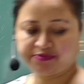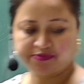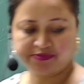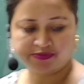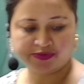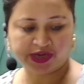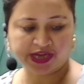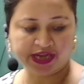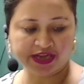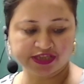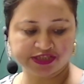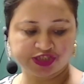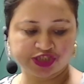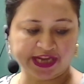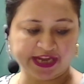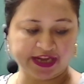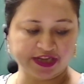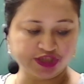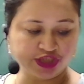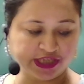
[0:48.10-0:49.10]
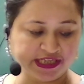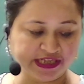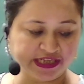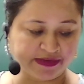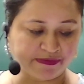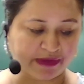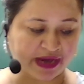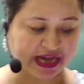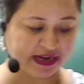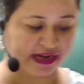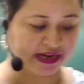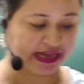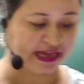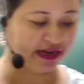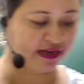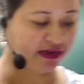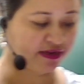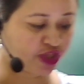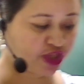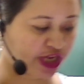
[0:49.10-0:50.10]
Okay, change in demand and
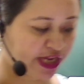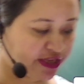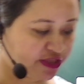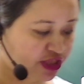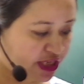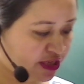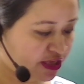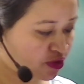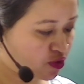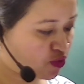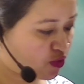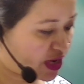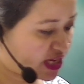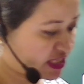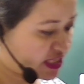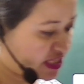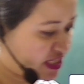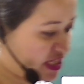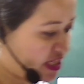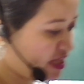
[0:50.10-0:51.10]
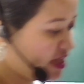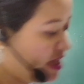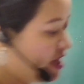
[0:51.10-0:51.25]
change in quantity